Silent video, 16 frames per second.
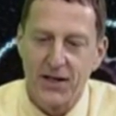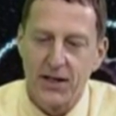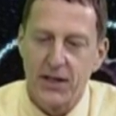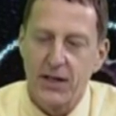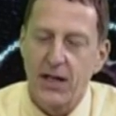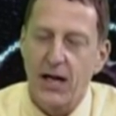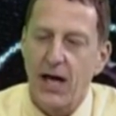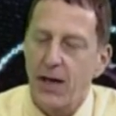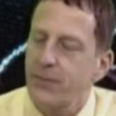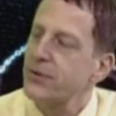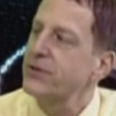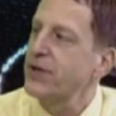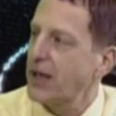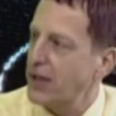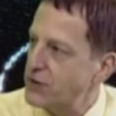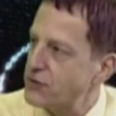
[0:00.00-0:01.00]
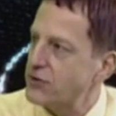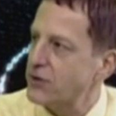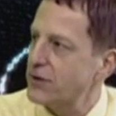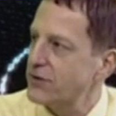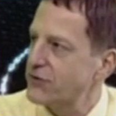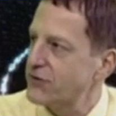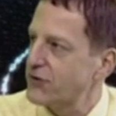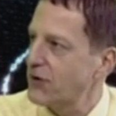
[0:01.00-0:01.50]
Hypertension.
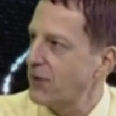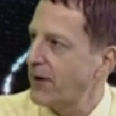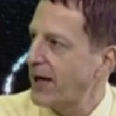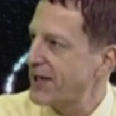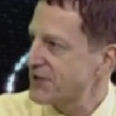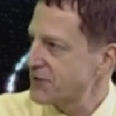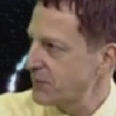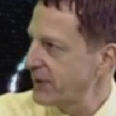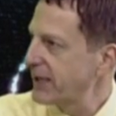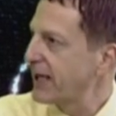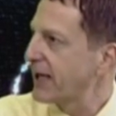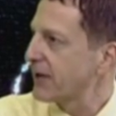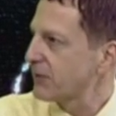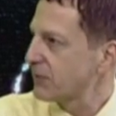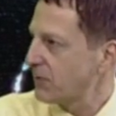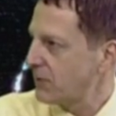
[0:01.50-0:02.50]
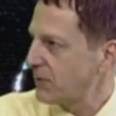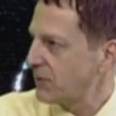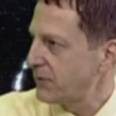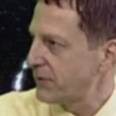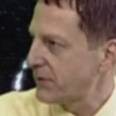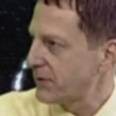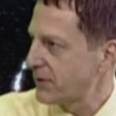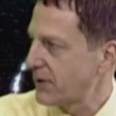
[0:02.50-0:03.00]
So as we get
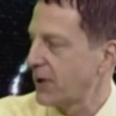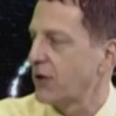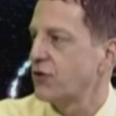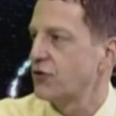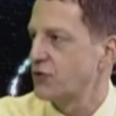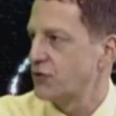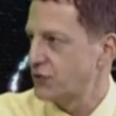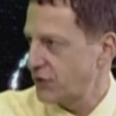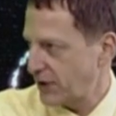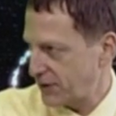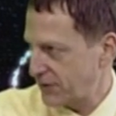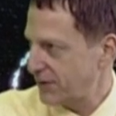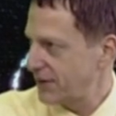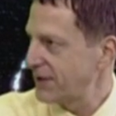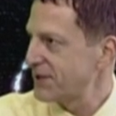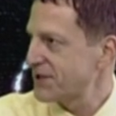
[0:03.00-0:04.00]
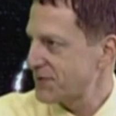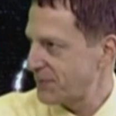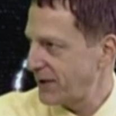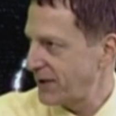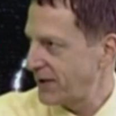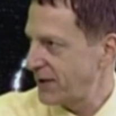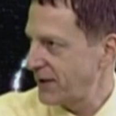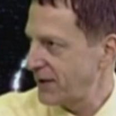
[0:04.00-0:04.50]
older, generally
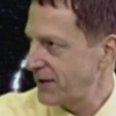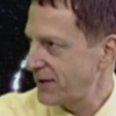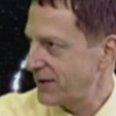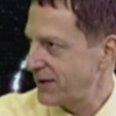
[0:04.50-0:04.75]
speaking,